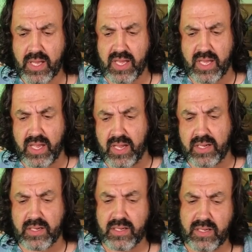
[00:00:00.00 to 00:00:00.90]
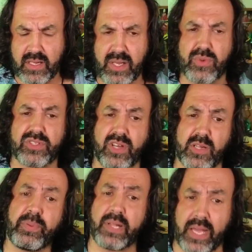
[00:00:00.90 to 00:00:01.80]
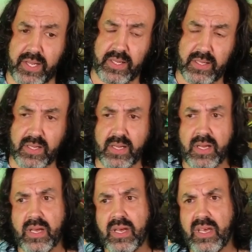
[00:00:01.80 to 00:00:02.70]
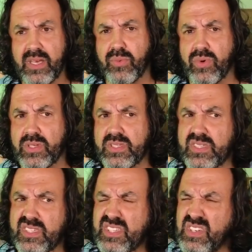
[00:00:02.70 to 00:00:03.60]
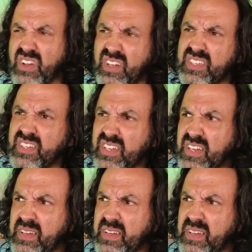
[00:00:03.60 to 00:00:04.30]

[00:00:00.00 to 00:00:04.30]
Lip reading: And he was not polite. He was not